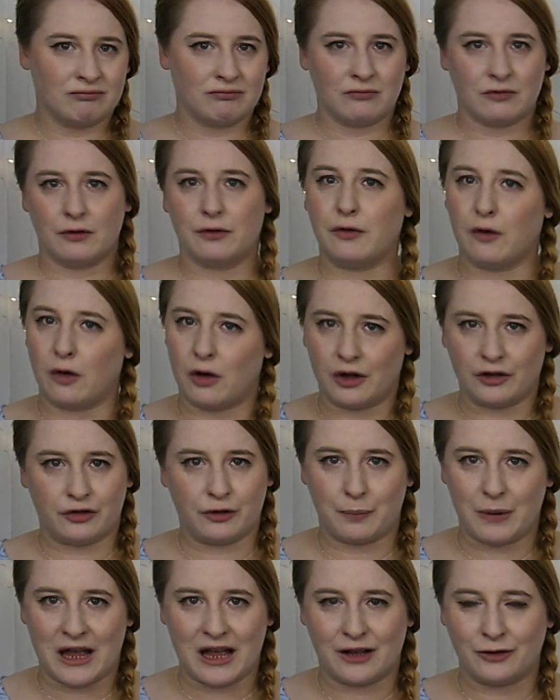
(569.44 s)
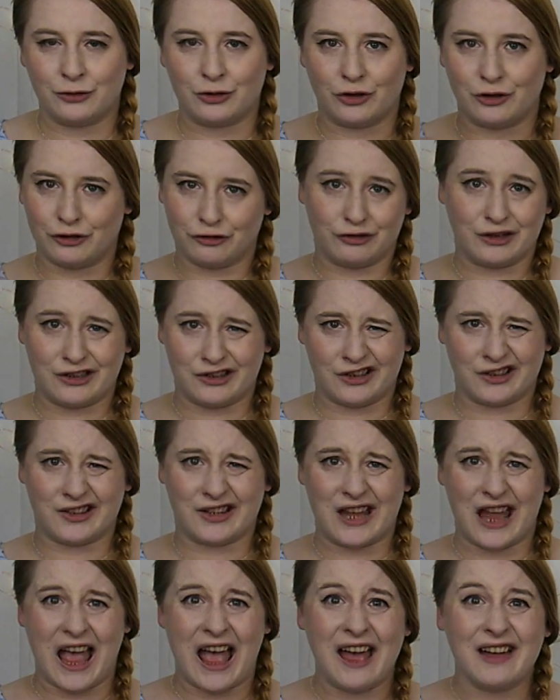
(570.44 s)
£400 on a
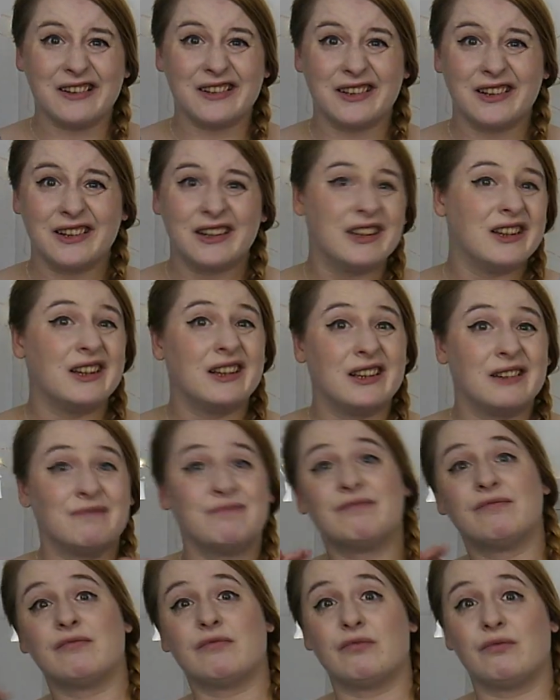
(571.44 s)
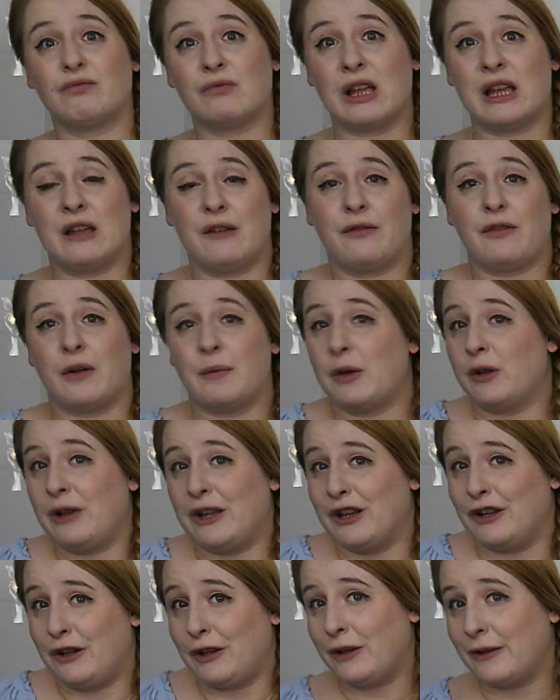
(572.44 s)
Regency hat if I'm only
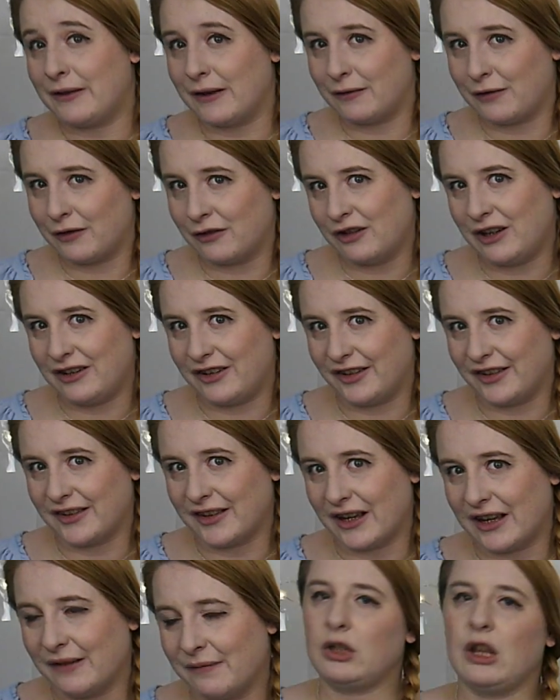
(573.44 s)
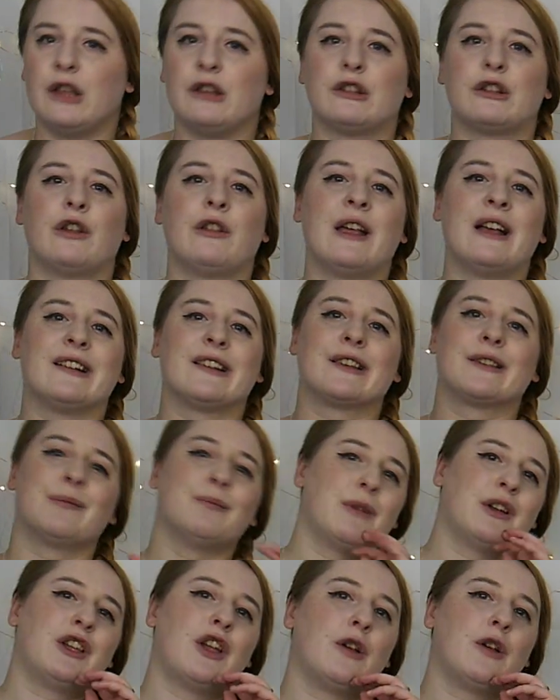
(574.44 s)
going to use it for Regency. So that's
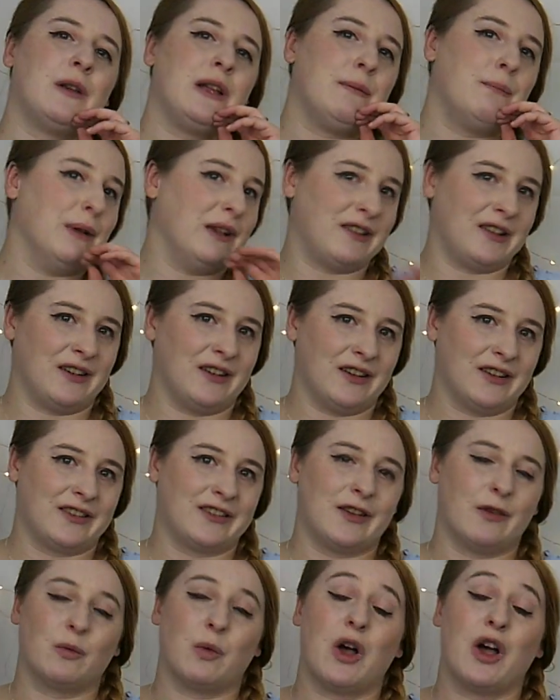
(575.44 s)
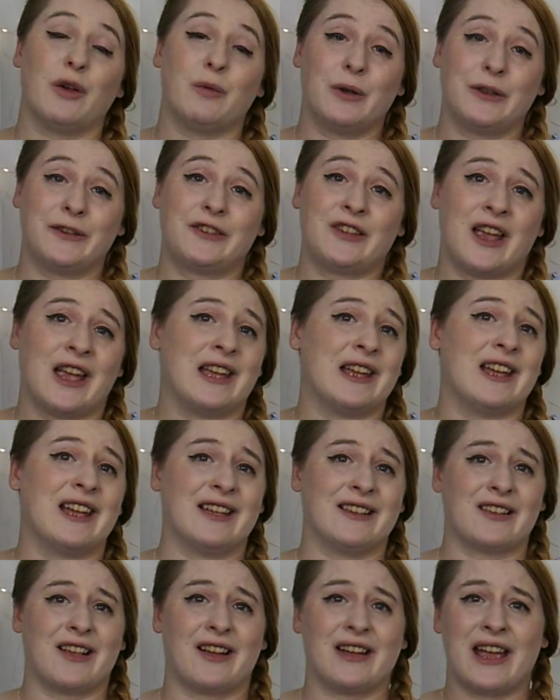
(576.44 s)
my only bitterness. What I will say
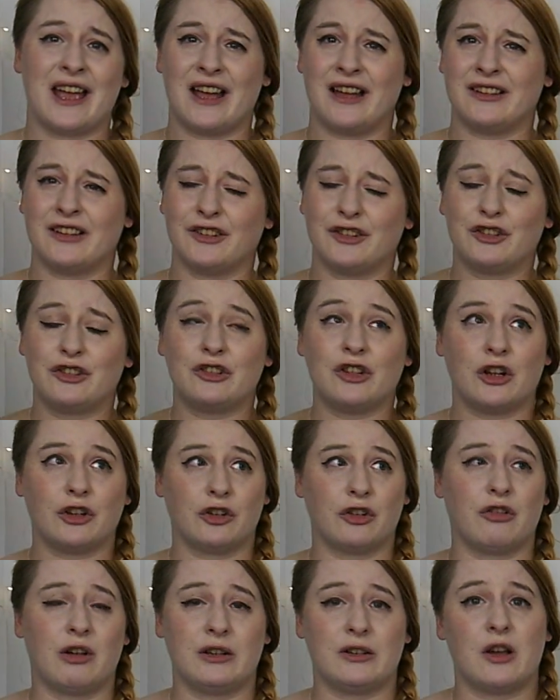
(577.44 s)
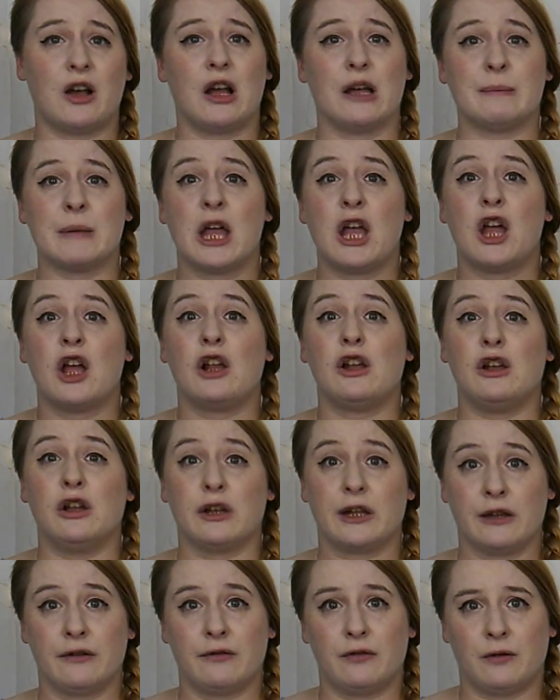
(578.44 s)
is I had such a great time
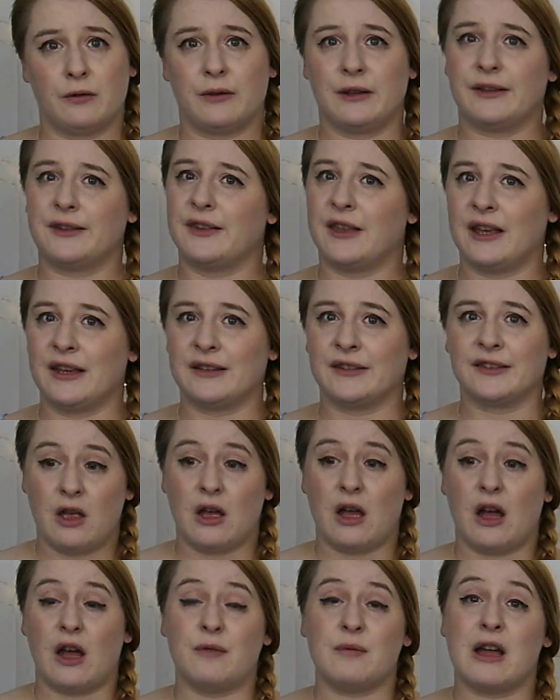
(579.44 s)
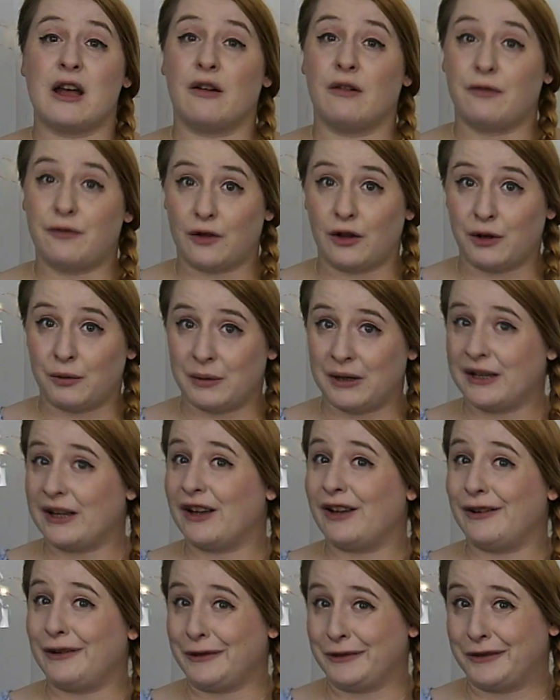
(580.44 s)
looking for all these things. I'm now following
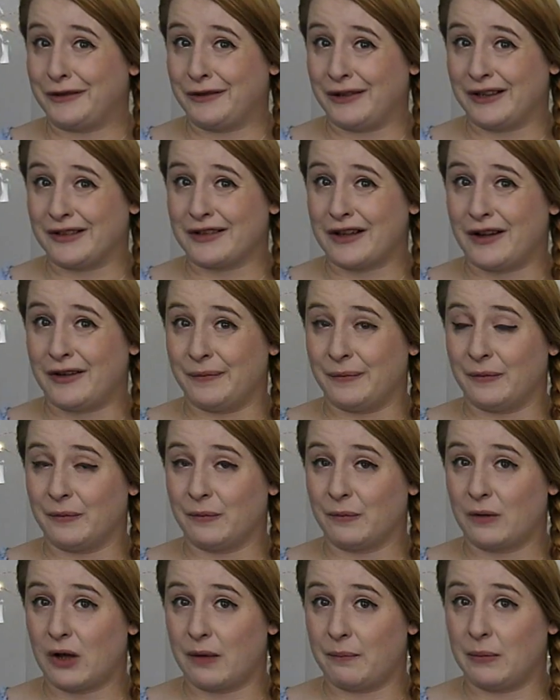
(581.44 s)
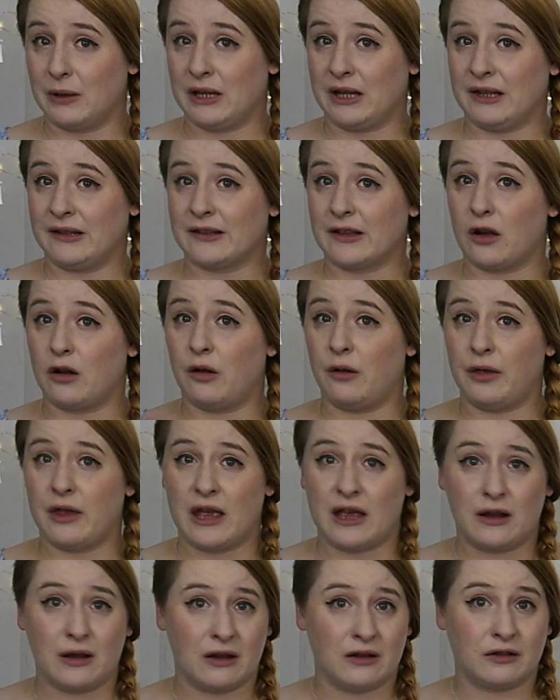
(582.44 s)
a lot of these companies on
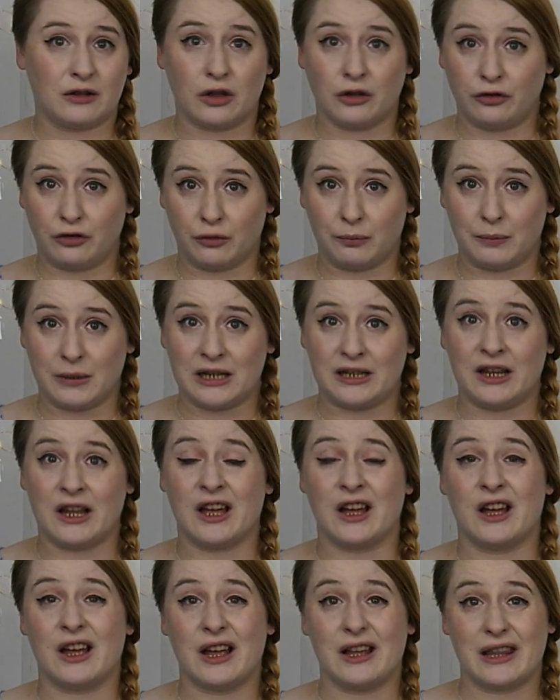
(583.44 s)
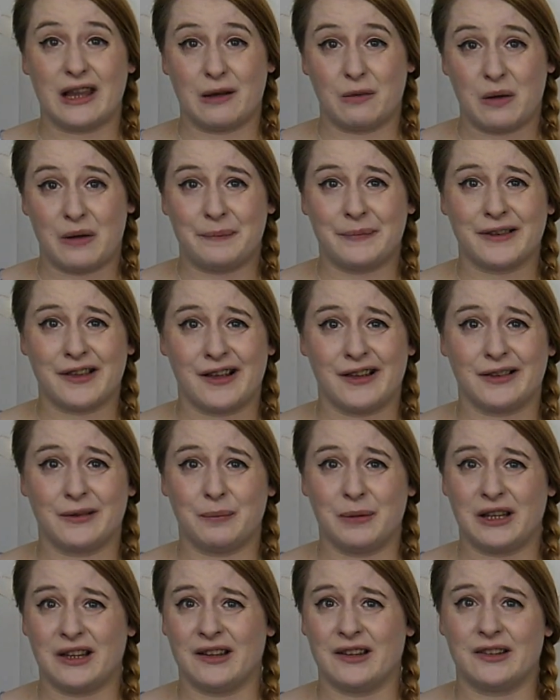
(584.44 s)
their social media and their websites,
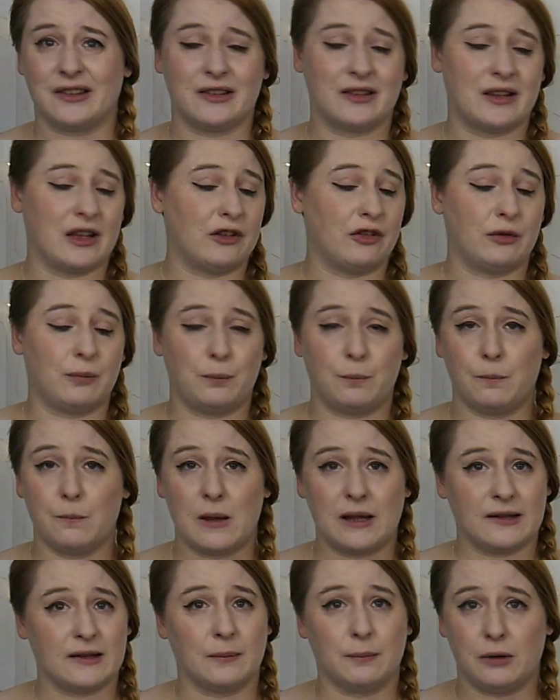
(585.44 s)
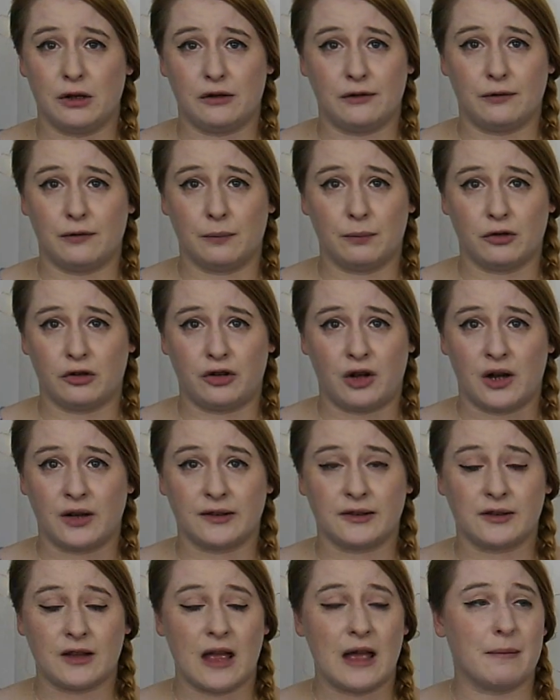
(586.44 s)
because they just make some beautiful
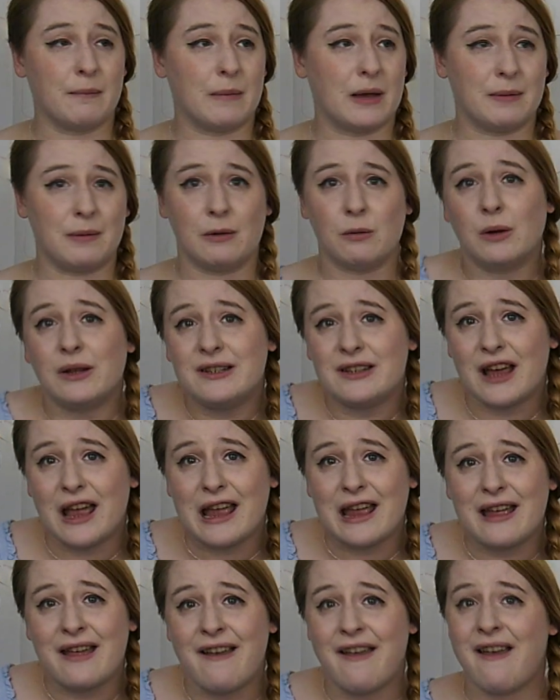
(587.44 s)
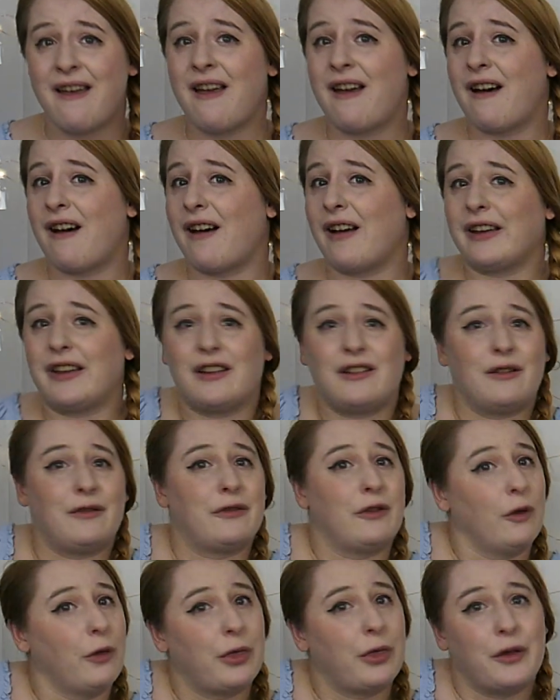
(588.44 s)
products, and maybe one day I can
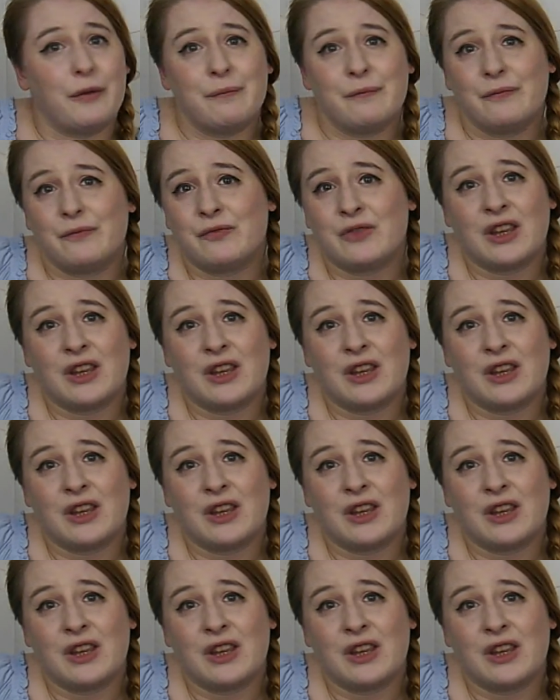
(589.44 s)
afford them.